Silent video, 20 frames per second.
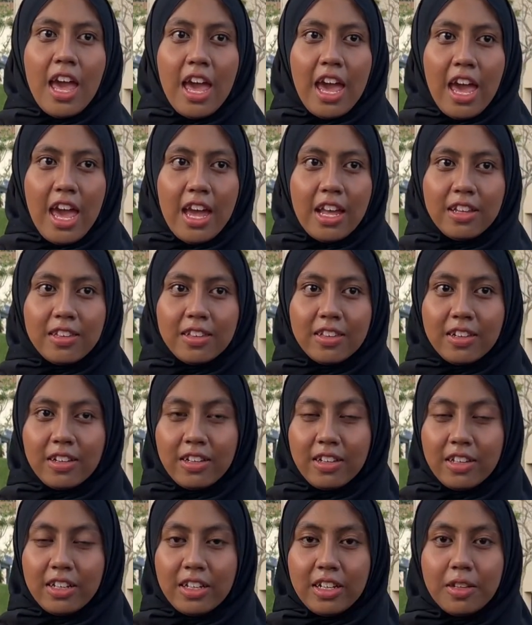and
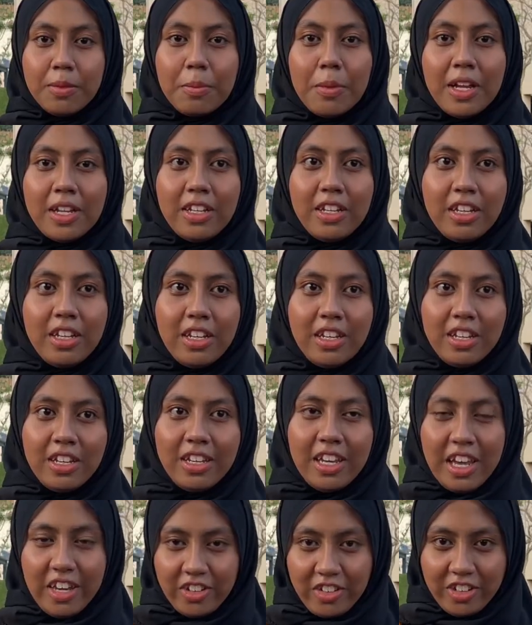certain
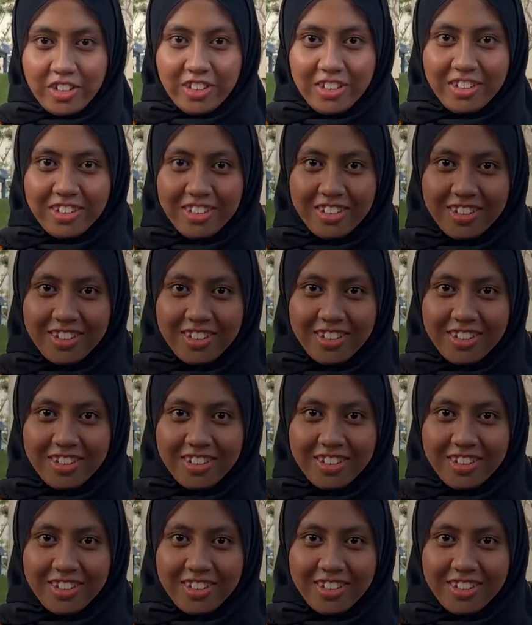medications.